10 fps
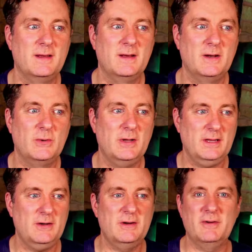Well,
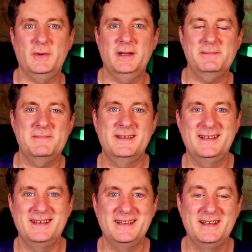hello everyone.
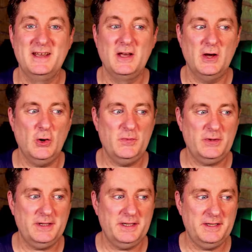
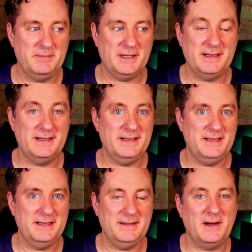Hopefully
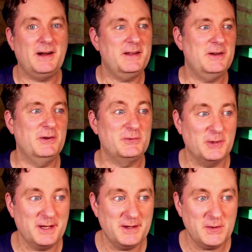my audio is
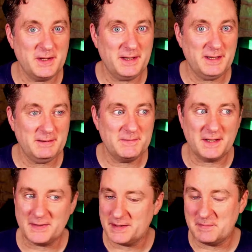working okay. Not
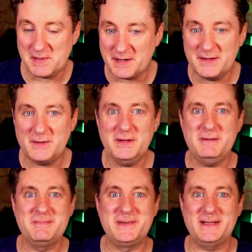that I'm
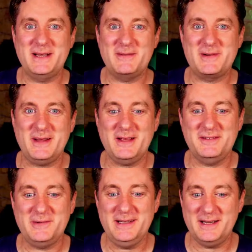paranoid, but after last
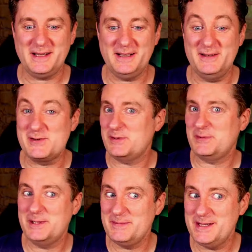week, I just
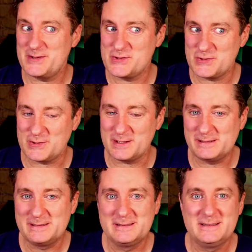want to make sure.
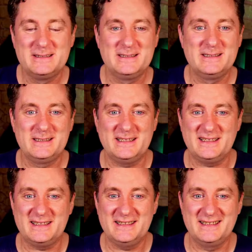
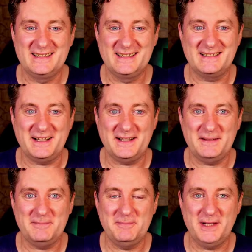Uh, I
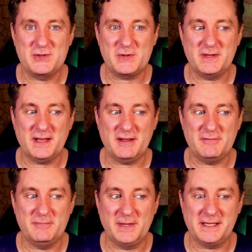made sure to have
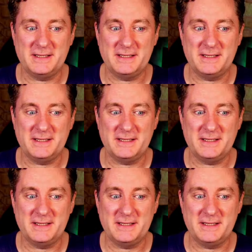my